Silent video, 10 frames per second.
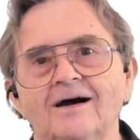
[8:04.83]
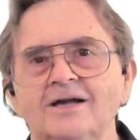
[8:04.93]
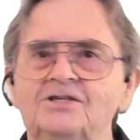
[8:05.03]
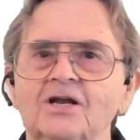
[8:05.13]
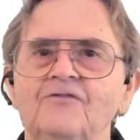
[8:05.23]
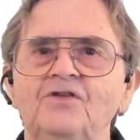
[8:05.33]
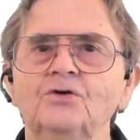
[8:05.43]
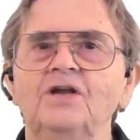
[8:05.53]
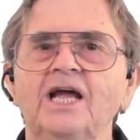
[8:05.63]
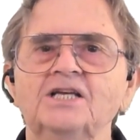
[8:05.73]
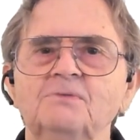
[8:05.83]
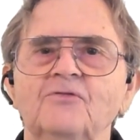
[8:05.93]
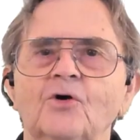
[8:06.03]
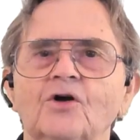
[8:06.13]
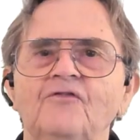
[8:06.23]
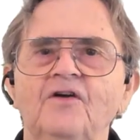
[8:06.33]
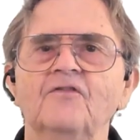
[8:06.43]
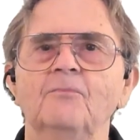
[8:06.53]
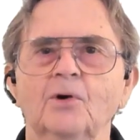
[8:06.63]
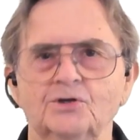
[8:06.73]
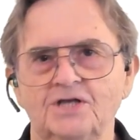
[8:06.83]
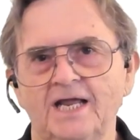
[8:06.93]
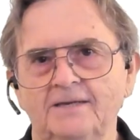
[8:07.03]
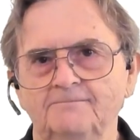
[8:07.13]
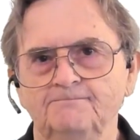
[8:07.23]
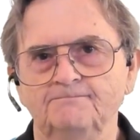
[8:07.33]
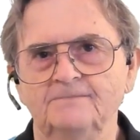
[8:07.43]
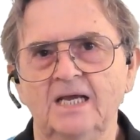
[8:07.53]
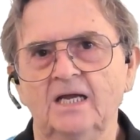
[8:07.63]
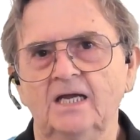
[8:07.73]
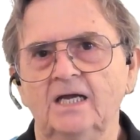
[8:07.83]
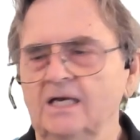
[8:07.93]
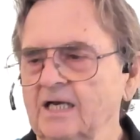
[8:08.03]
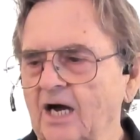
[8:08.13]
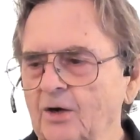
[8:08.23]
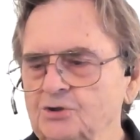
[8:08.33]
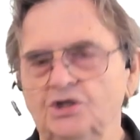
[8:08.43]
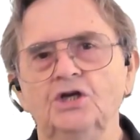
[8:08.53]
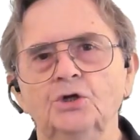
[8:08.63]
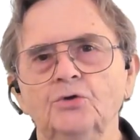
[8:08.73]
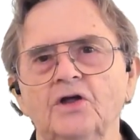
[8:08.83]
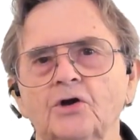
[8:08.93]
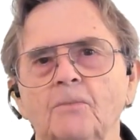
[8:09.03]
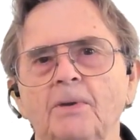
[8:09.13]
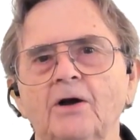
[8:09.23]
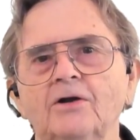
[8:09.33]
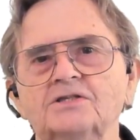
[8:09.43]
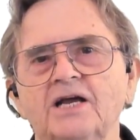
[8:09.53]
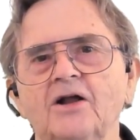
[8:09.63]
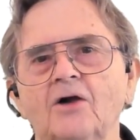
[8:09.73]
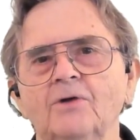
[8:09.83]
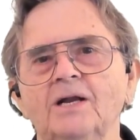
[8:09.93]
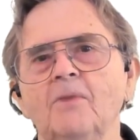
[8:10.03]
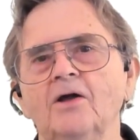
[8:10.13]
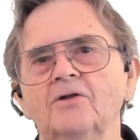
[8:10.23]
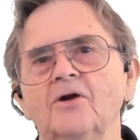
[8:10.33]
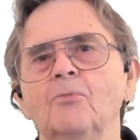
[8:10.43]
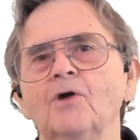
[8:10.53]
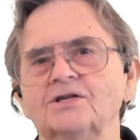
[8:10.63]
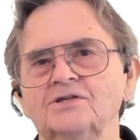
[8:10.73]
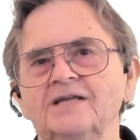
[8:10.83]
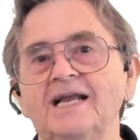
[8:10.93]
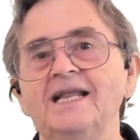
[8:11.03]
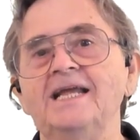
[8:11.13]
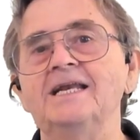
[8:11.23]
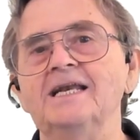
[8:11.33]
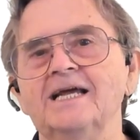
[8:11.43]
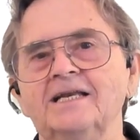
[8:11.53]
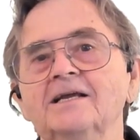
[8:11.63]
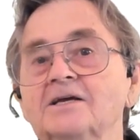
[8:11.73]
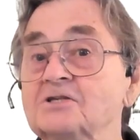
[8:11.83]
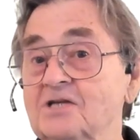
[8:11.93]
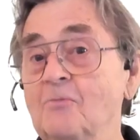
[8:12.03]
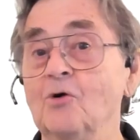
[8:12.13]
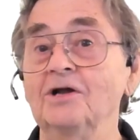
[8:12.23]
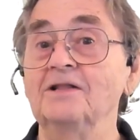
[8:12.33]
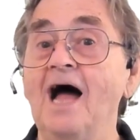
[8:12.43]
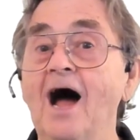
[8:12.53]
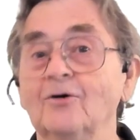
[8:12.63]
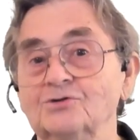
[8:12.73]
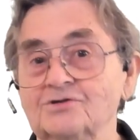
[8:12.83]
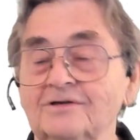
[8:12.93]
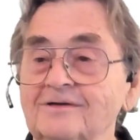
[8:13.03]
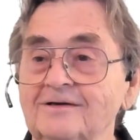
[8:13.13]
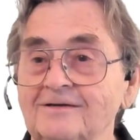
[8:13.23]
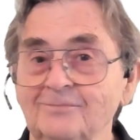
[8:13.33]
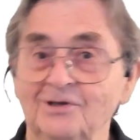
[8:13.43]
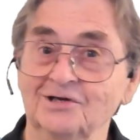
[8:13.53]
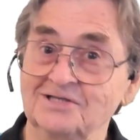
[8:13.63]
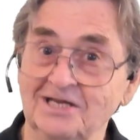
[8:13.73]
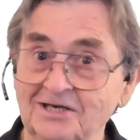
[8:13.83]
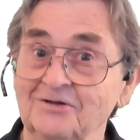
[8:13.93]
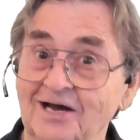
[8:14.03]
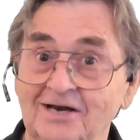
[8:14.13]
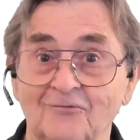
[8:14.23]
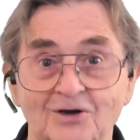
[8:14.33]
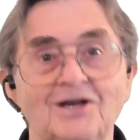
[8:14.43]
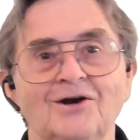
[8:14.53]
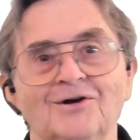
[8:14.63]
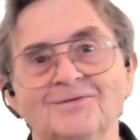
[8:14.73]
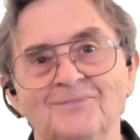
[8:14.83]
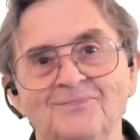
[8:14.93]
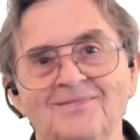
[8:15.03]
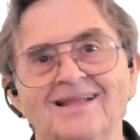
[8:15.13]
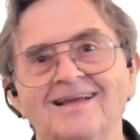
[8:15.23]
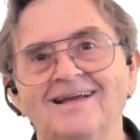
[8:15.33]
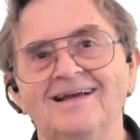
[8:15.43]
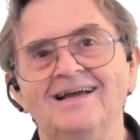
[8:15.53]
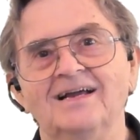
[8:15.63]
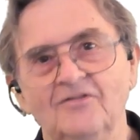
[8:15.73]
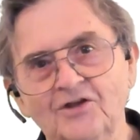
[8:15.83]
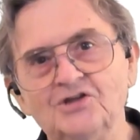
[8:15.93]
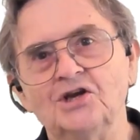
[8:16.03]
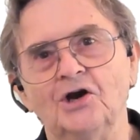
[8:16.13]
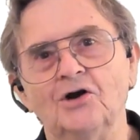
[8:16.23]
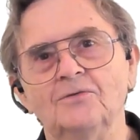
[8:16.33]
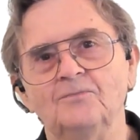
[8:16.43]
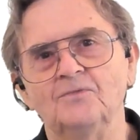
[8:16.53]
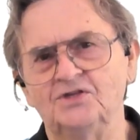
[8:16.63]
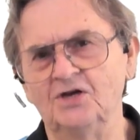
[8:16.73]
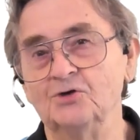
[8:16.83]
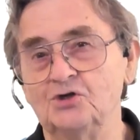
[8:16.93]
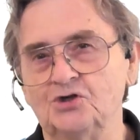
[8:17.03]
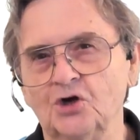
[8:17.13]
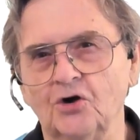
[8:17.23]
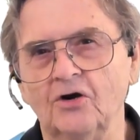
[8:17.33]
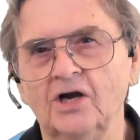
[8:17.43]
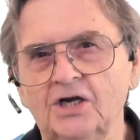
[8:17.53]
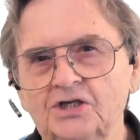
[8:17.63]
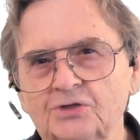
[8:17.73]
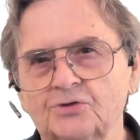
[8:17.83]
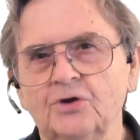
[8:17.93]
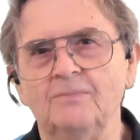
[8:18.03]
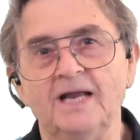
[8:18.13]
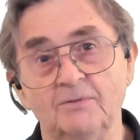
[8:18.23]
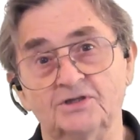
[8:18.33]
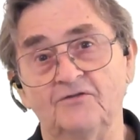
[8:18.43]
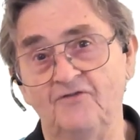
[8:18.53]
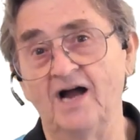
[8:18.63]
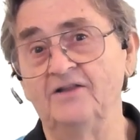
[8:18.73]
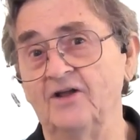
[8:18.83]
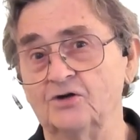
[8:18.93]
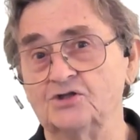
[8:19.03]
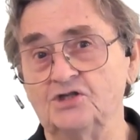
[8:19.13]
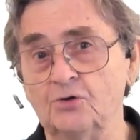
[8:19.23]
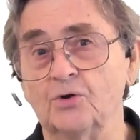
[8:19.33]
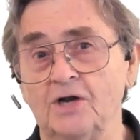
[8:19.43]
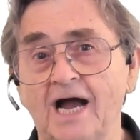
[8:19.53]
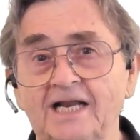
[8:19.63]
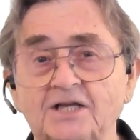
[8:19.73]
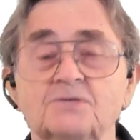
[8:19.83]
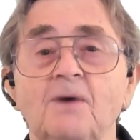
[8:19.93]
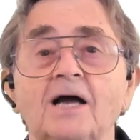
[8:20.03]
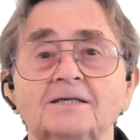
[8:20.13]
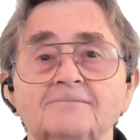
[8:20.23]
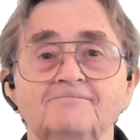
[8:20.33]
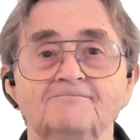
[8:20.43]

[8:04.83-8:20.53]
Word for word: until a few days before her fifth birthday. Now, she knew that her parents had already bought her present and hidden it somewhere in the house because they did that every year. This year, she was sure she was going to be able to find their secret hiding spot.